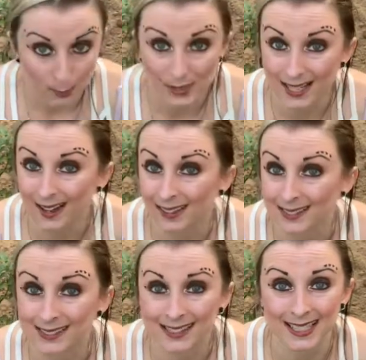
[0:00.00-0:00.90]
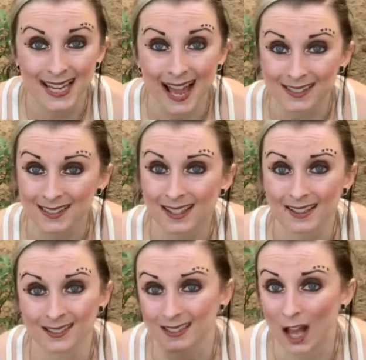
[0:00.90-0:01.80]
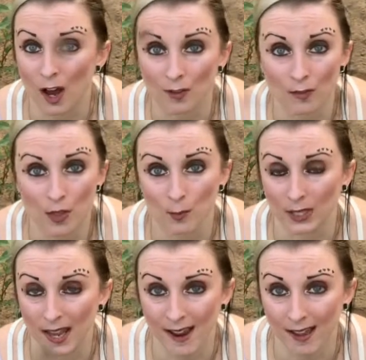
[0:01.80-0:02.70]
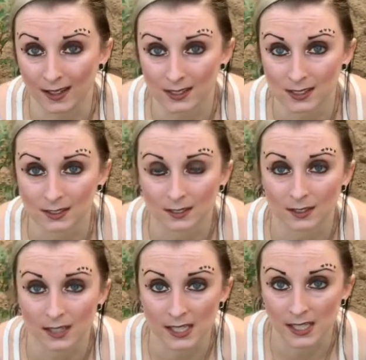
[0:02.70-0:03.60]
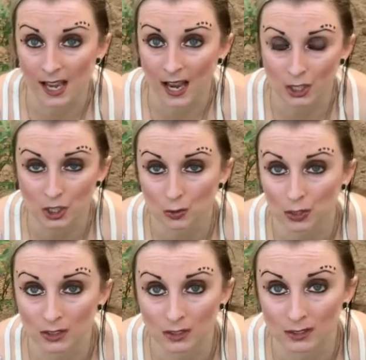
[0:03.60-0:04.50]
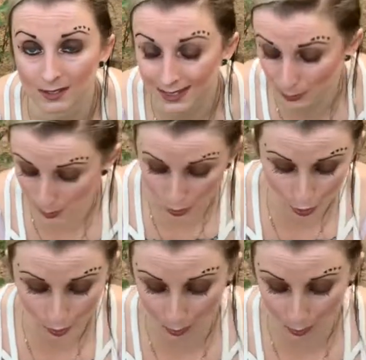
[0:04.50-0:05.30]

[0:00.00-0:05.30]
Because the essence of the plant, the actual spiritual